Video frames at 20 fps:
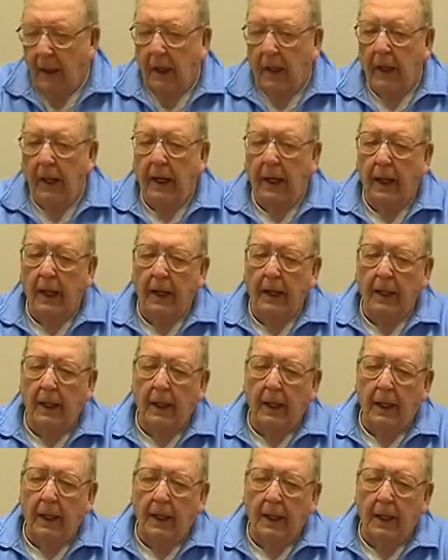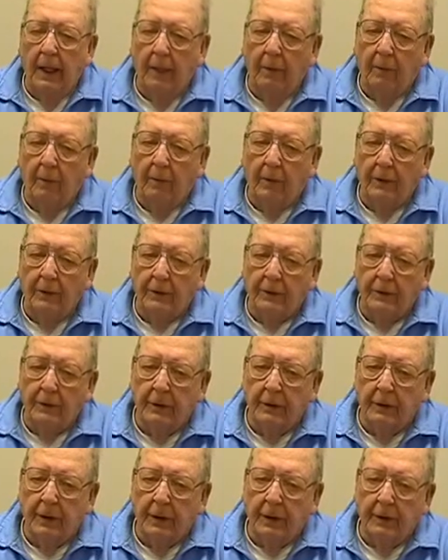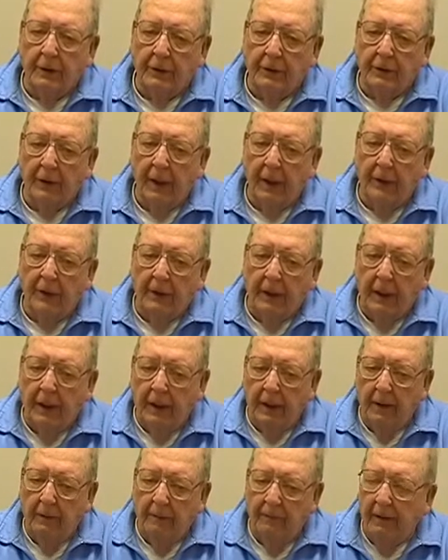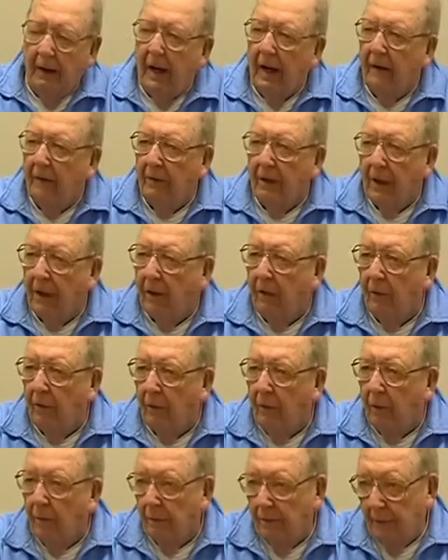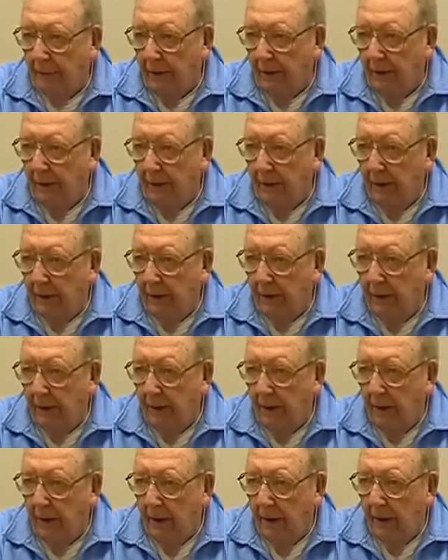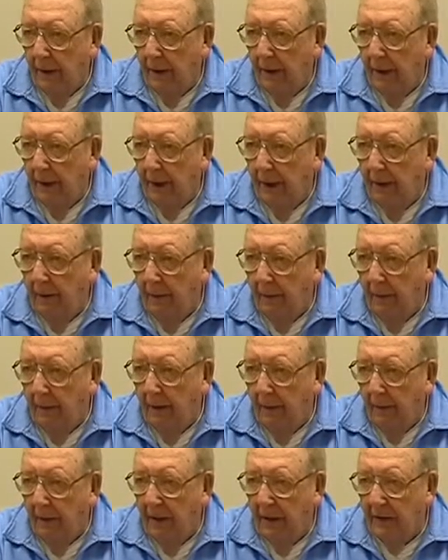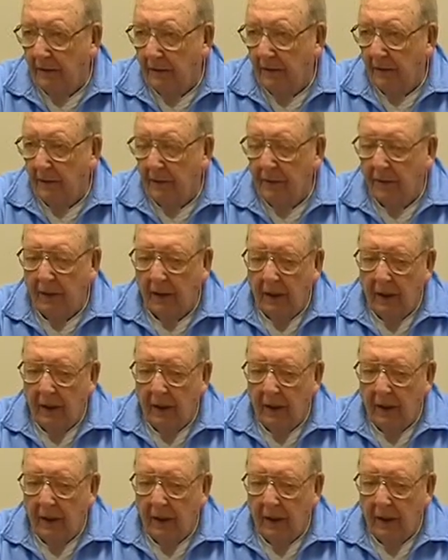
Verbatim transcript: and uh, it was uh, sent in five-letter groups. The uh, the messages,